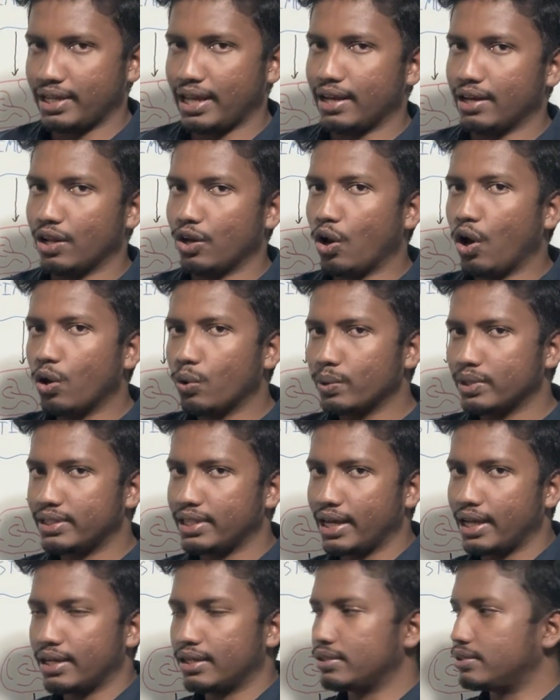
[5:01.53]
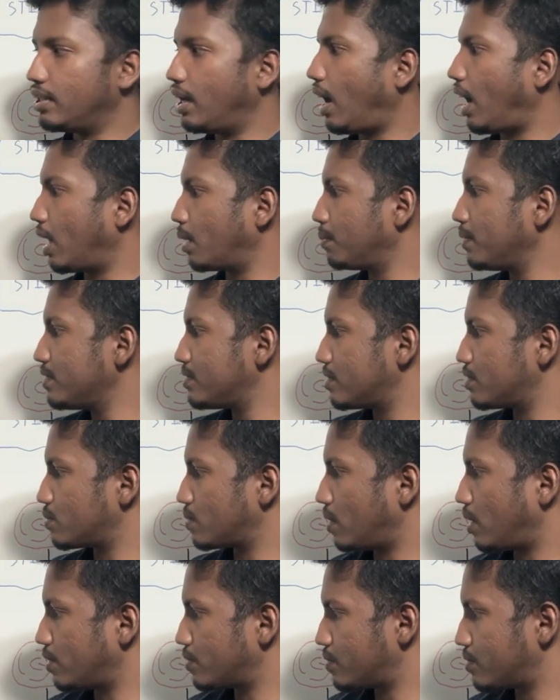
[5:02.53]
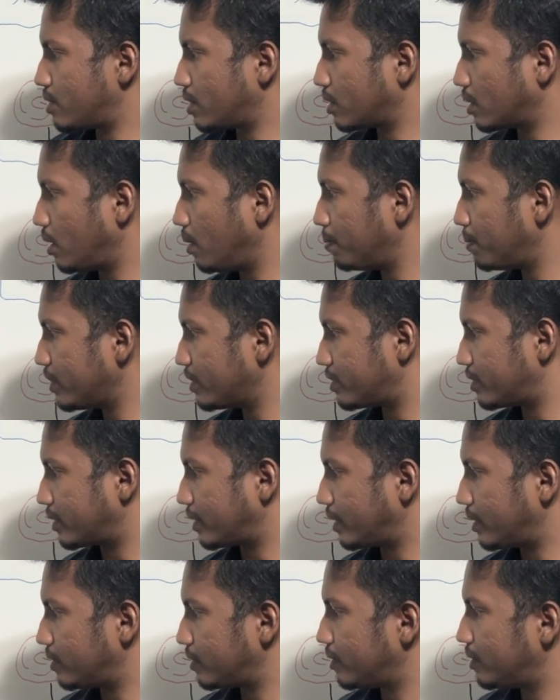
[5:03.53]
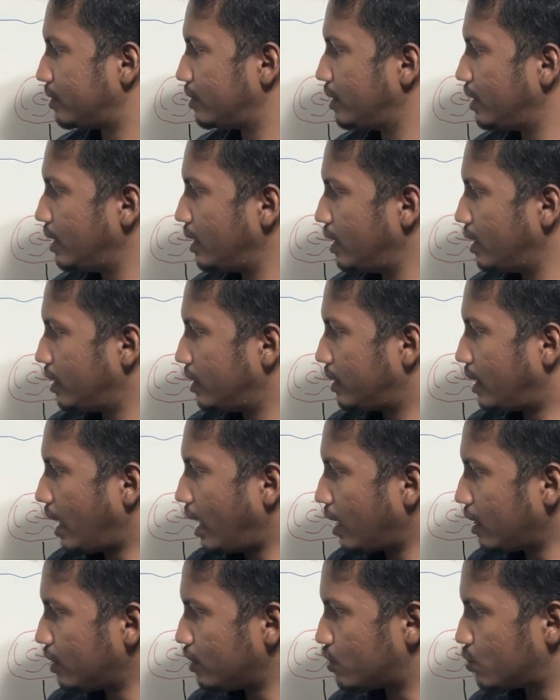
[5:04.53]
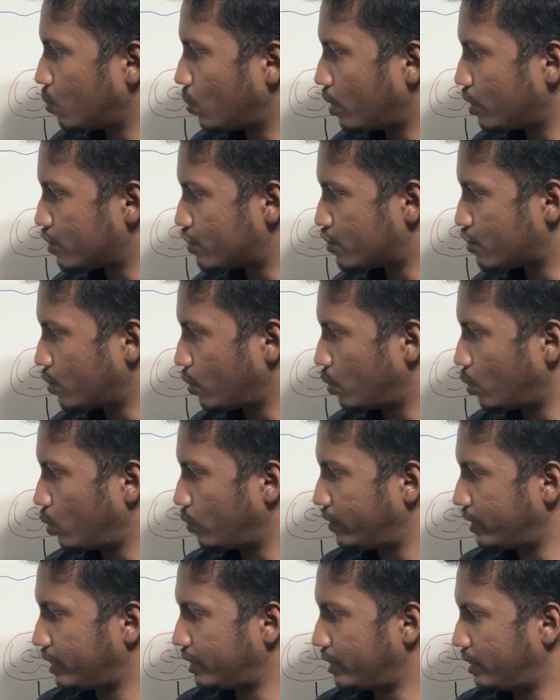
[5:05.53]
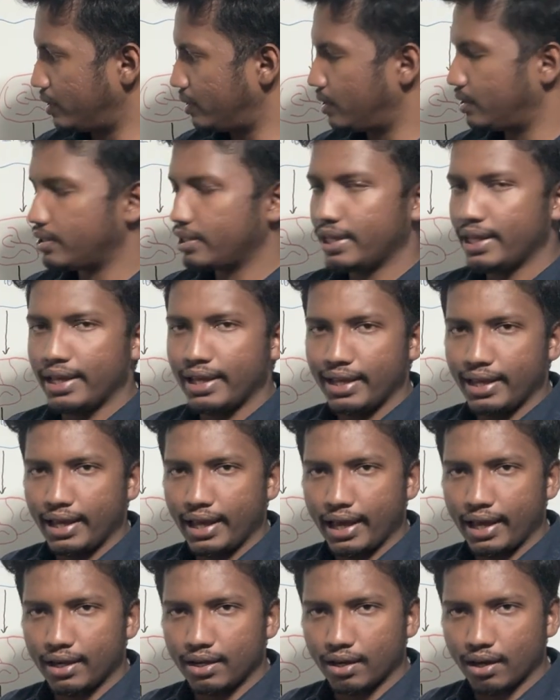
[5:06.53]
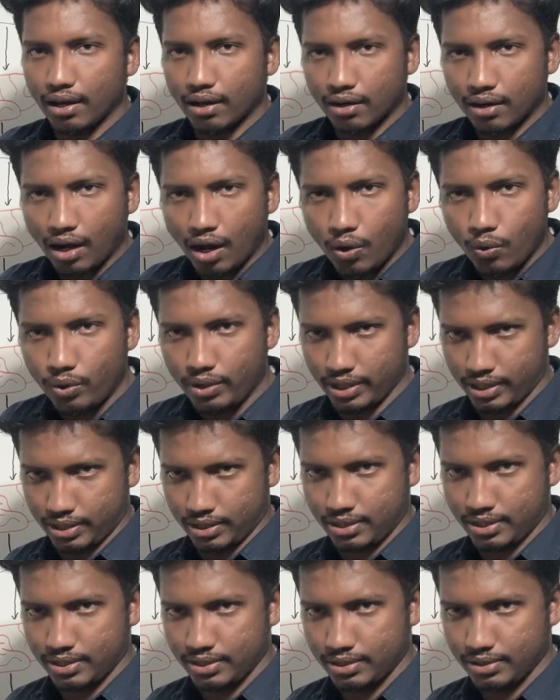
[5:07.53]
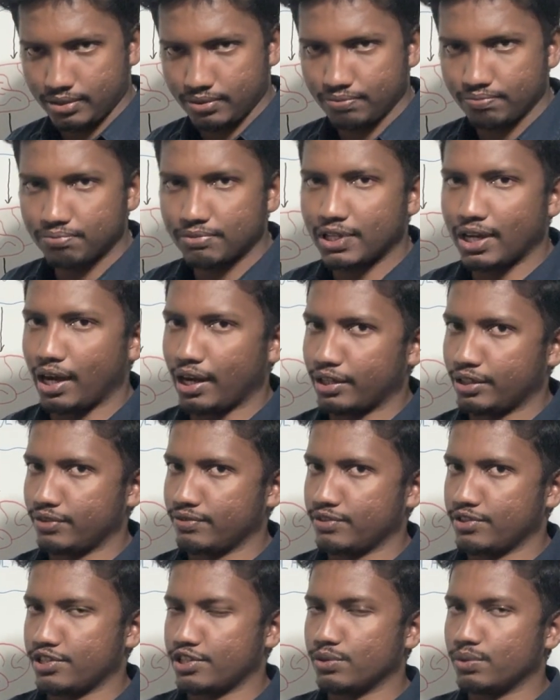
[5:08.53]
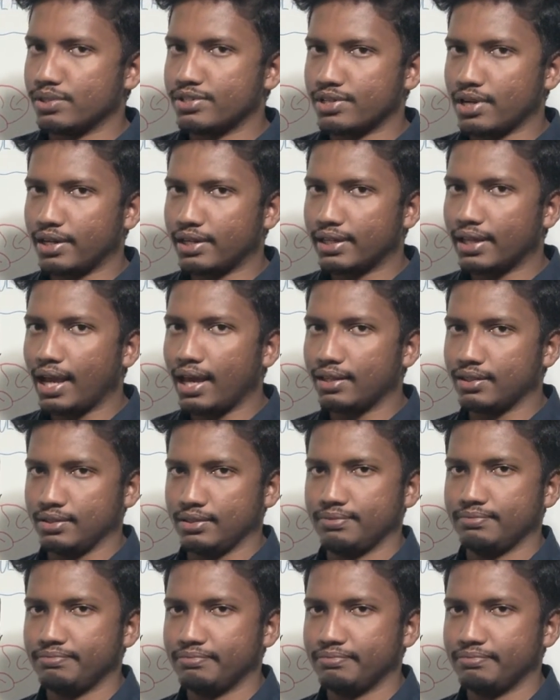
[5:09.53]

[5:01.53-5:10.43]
And along with that, the RBCs will also start clumping together. That is what is shown over here. And around it, connective tissue will start to gather.